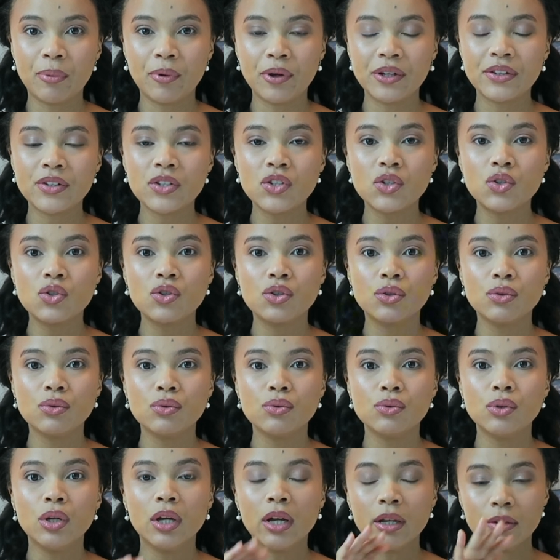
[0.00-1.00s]
points
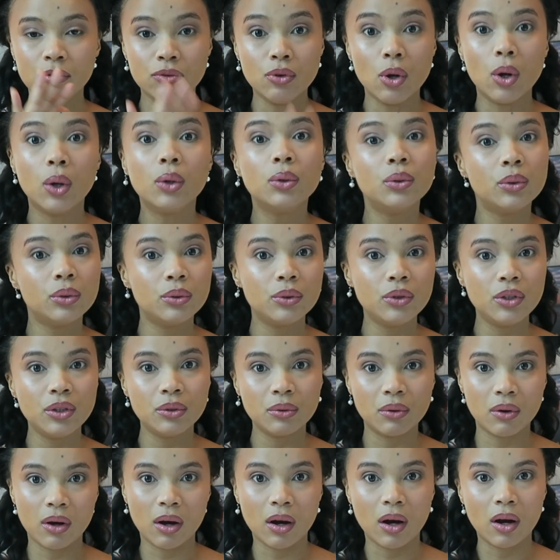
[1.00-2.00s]
to know who
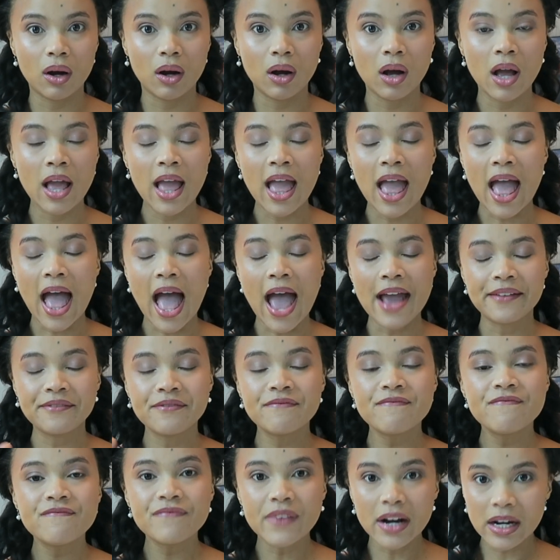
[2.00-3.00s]
you are and
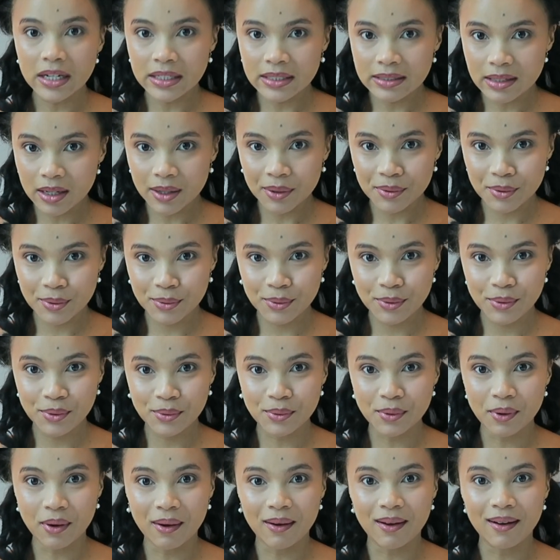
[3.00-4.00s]
find out who
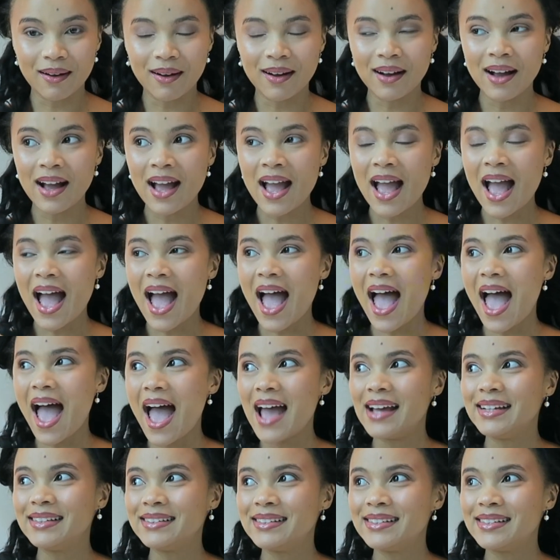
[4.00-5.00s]
you are
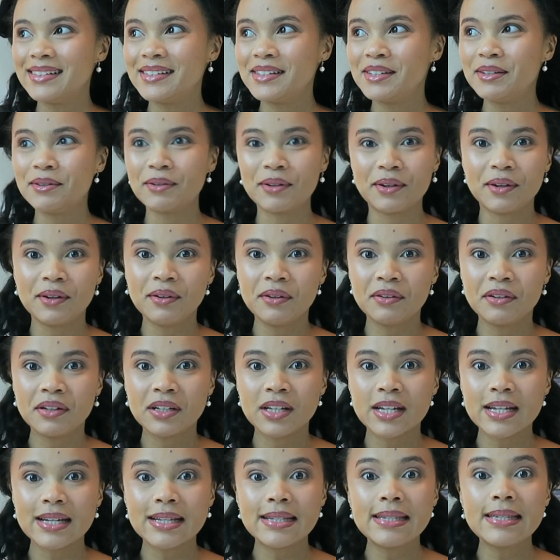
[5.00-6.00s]
and, you know,
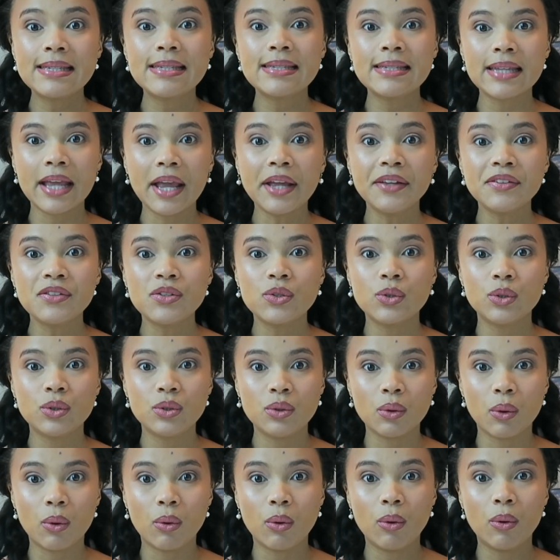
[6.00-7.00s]
assess
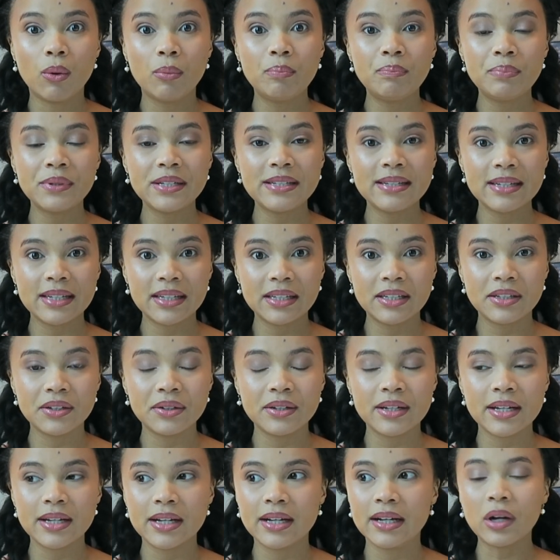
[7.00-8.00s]
your
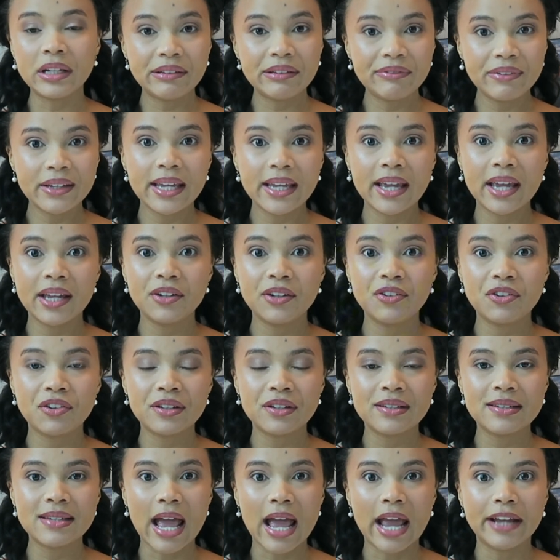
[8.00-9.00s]
particular
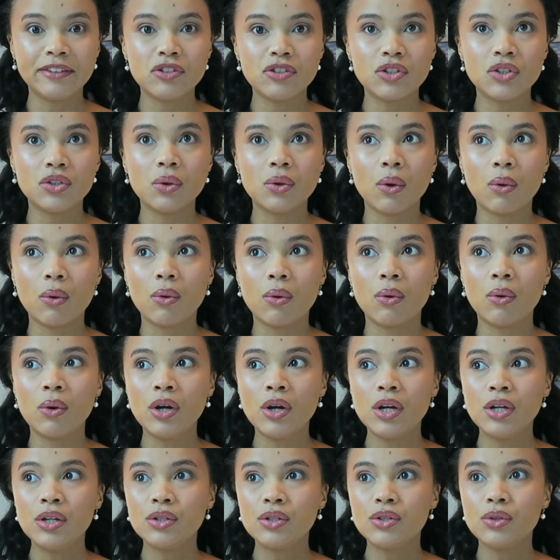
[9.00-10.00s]
qualifications and your
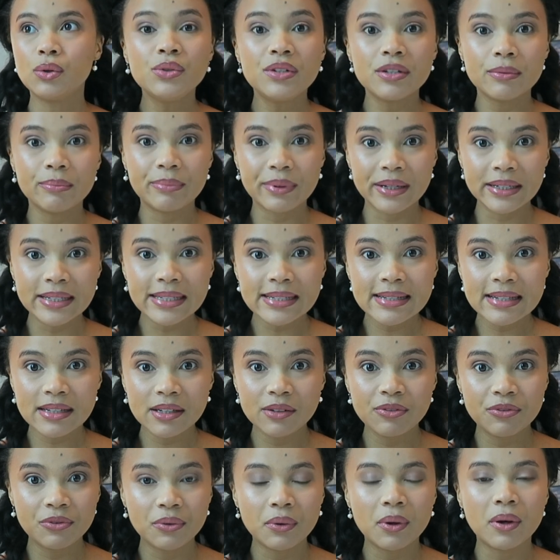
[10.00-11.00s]
suitability
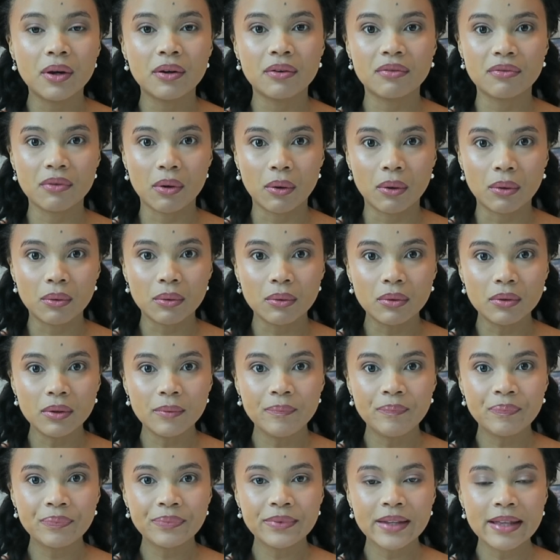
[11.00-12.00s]
for a
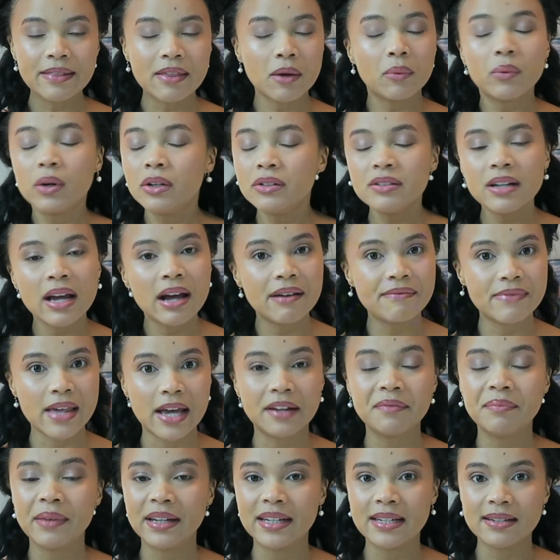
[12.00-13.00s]
role. They won't have
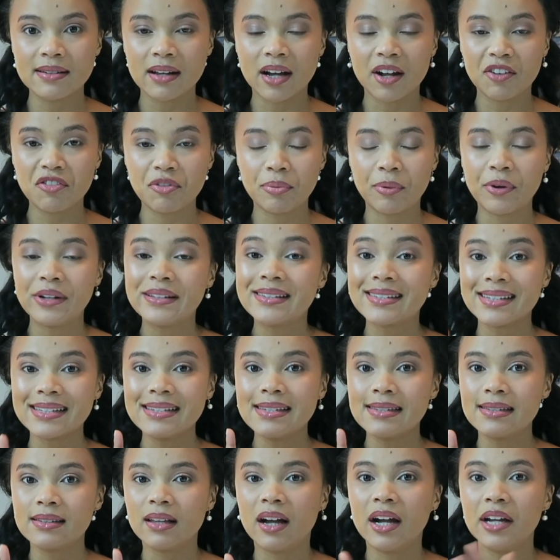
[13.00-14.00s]
that many touch points
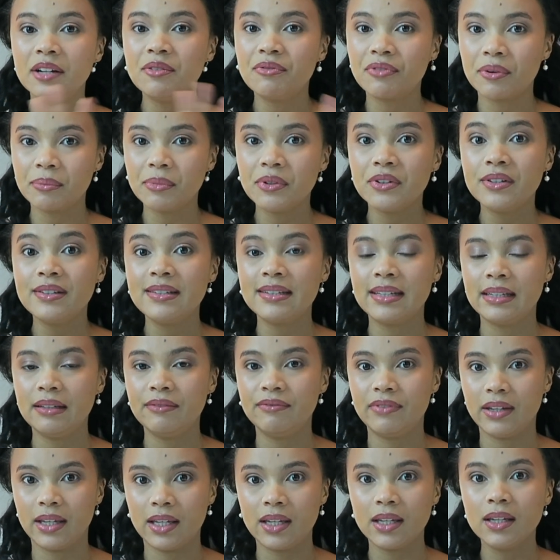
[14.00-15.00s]
aside from your
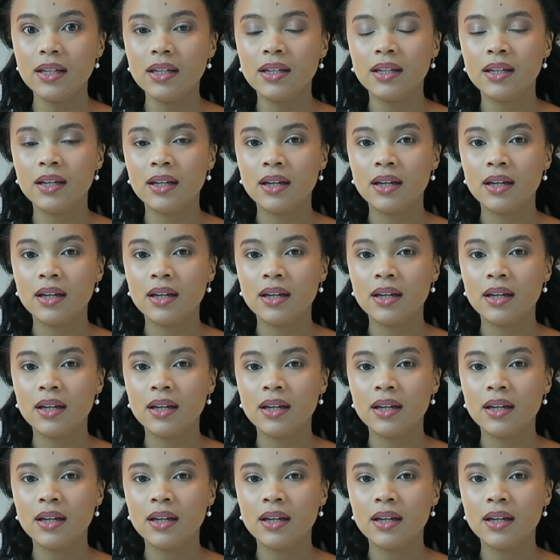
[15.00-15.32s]
CV